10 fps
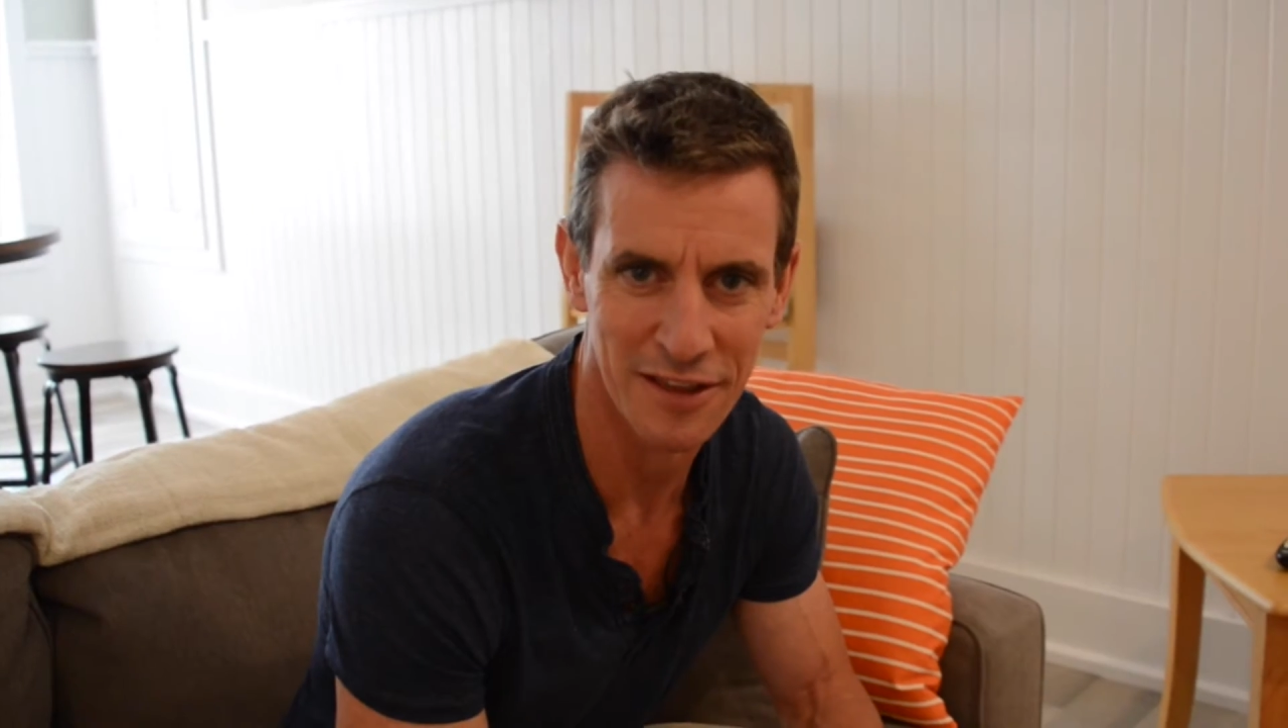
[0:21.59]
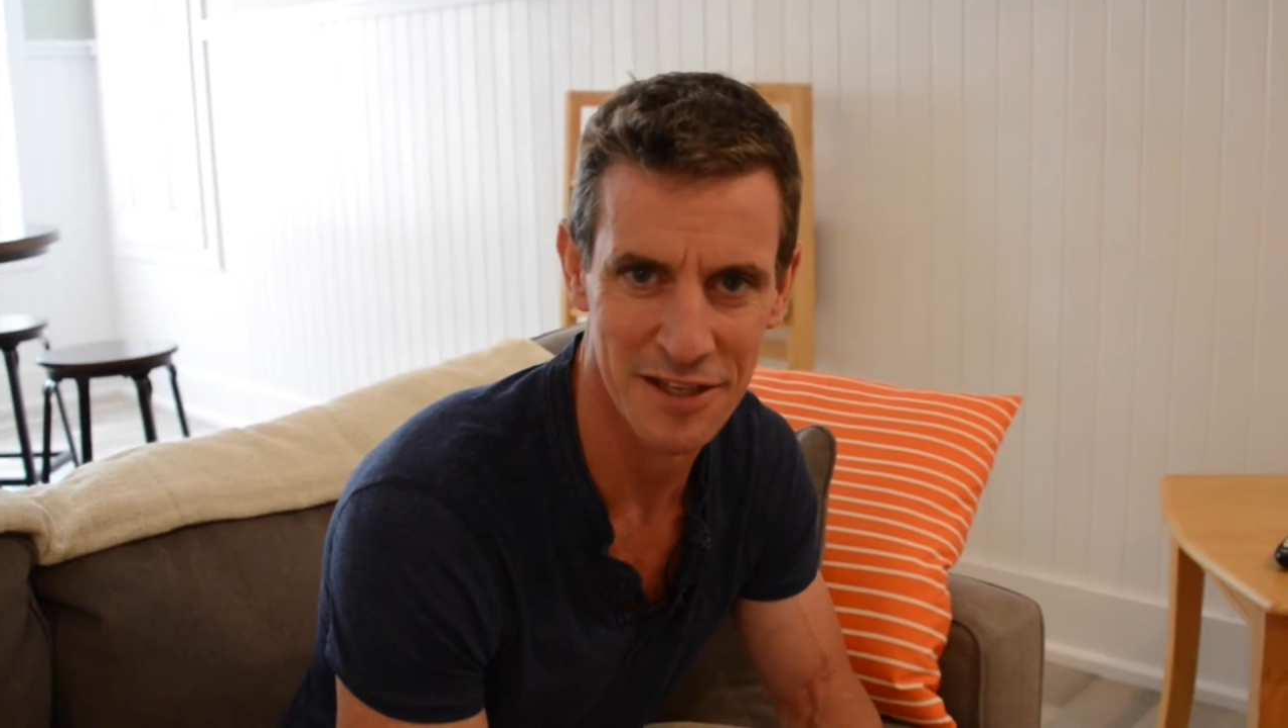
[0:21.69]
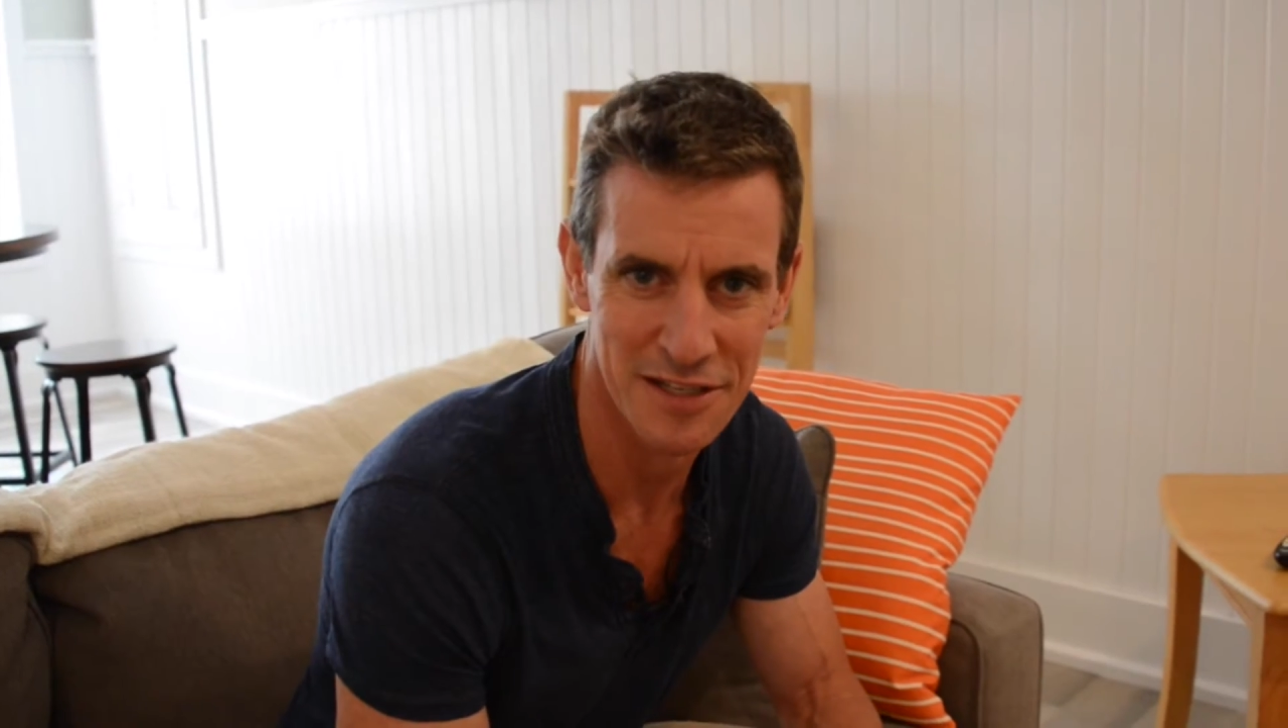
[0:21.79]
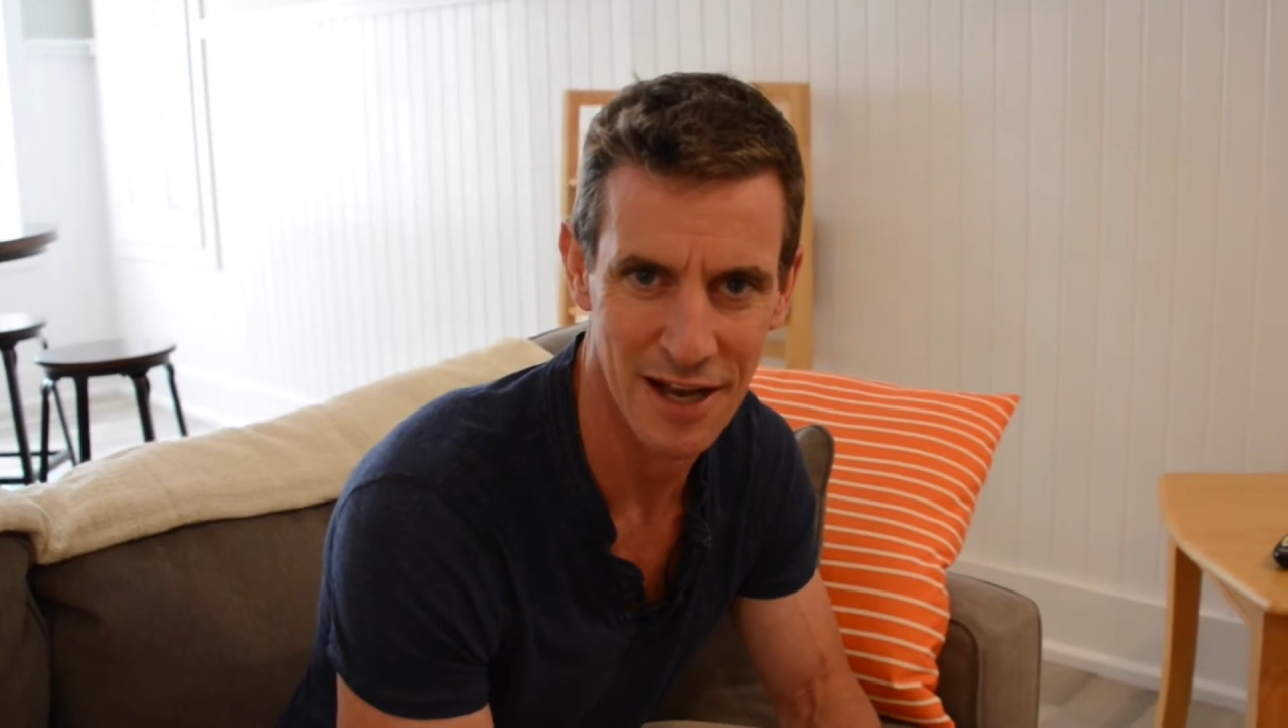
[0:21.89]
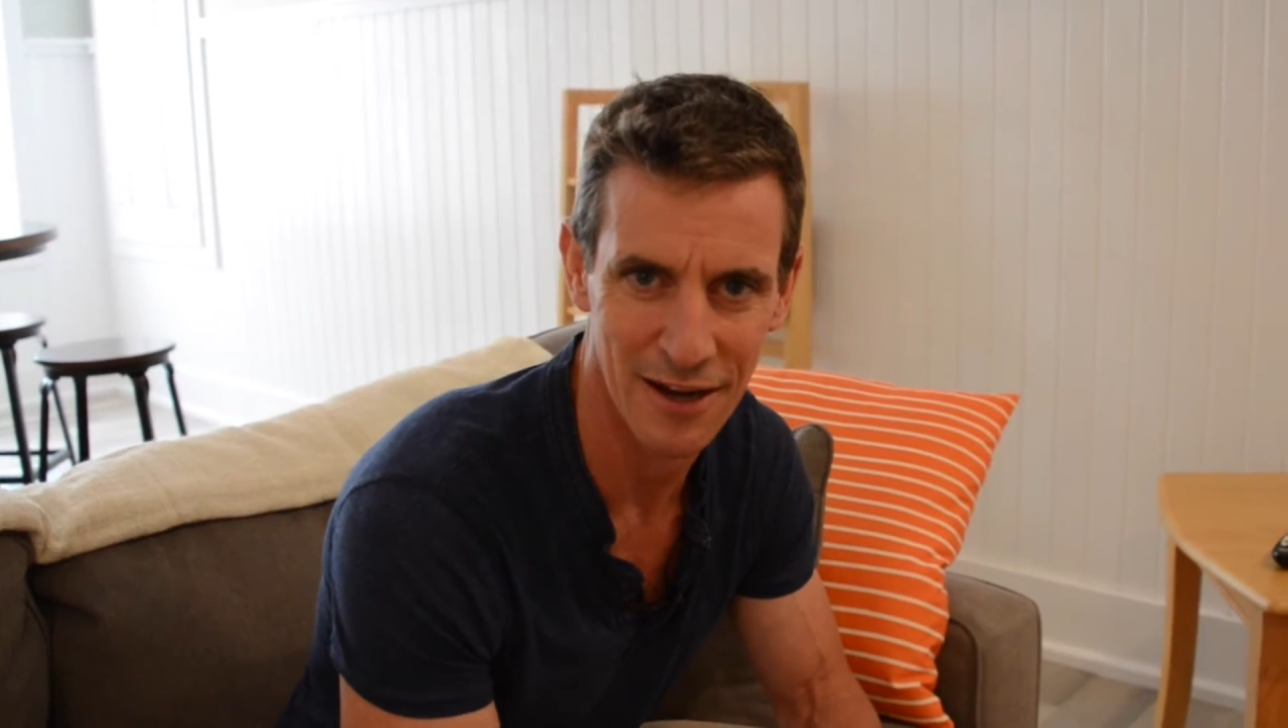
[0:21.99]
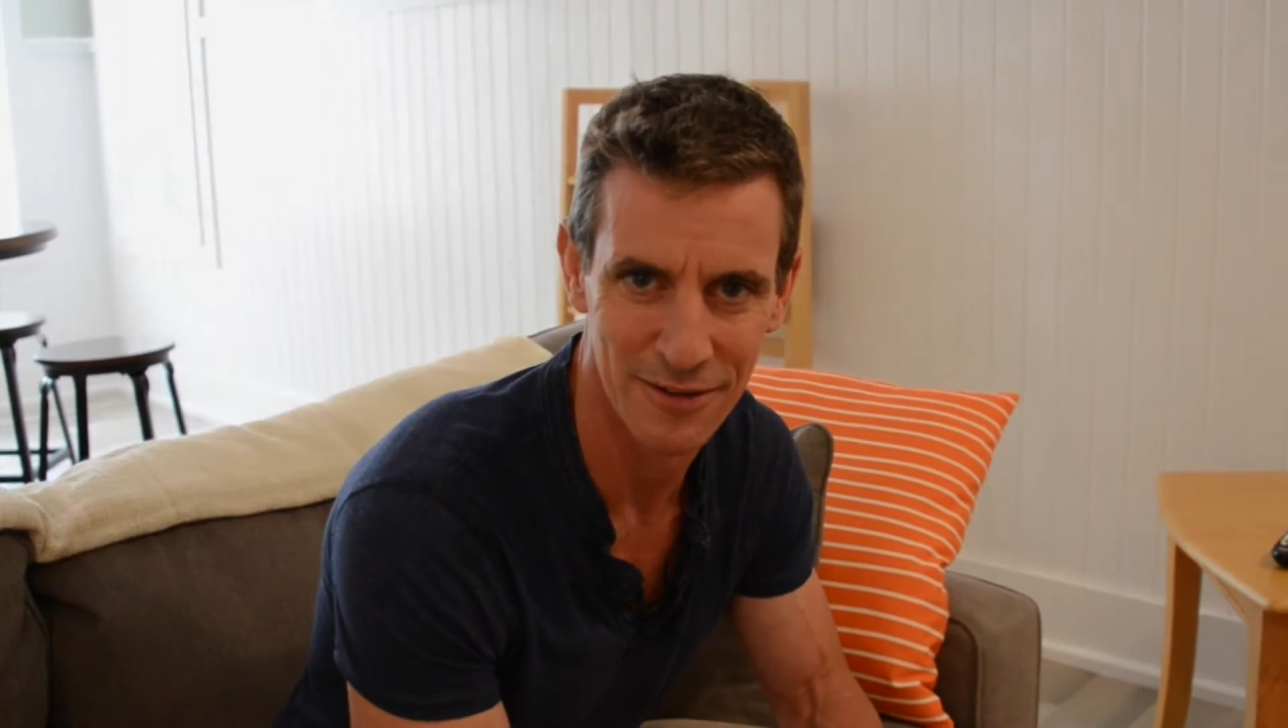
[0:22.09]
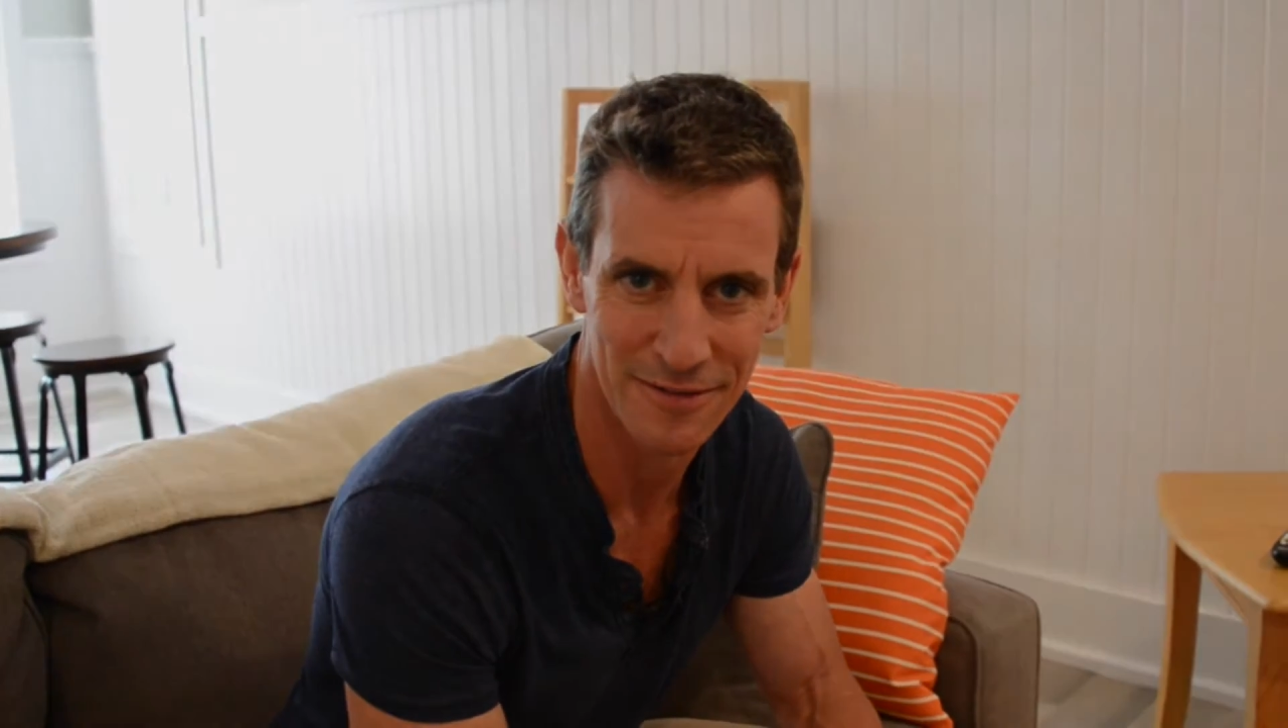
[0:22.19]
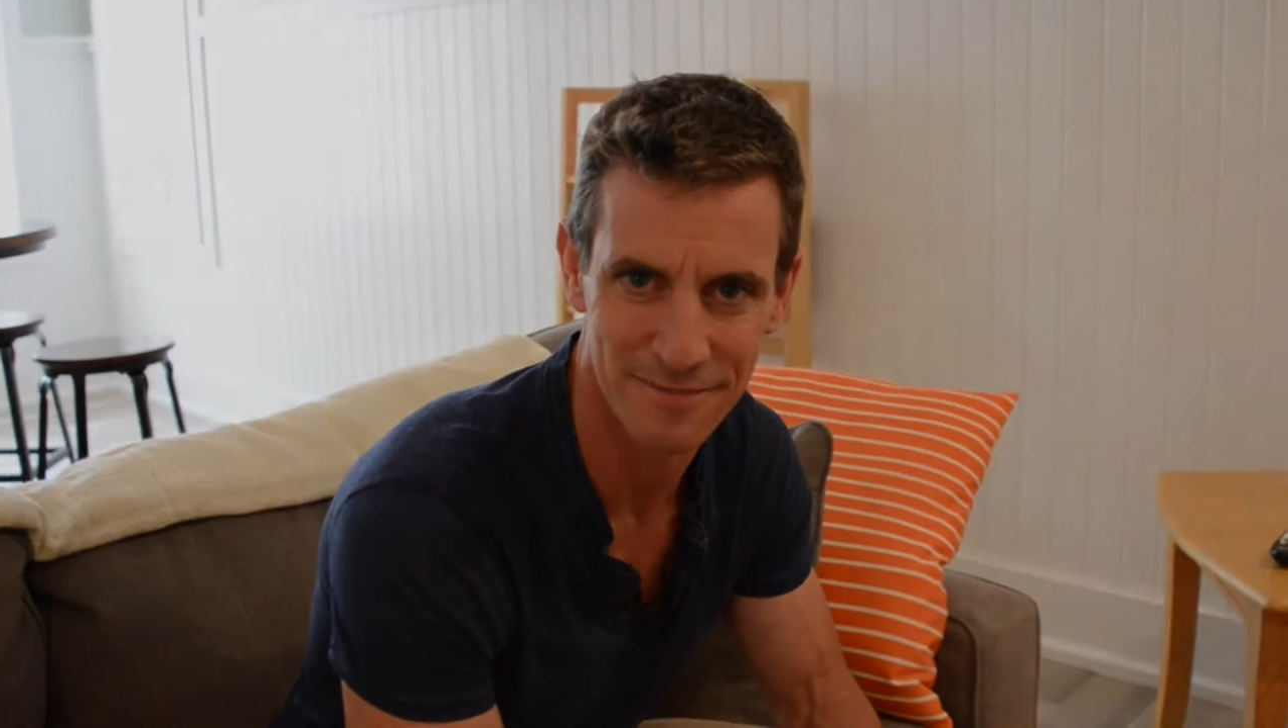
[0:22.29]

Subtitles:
this out.